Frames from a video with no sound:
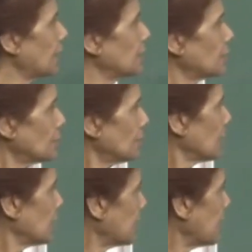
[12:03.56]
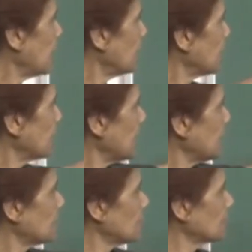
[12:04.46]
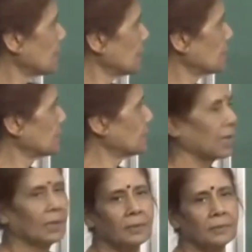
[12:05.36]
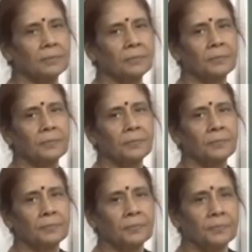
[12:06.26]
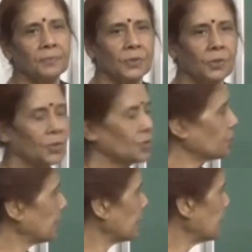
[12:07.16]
i to k where k is not equal to j. So, this should be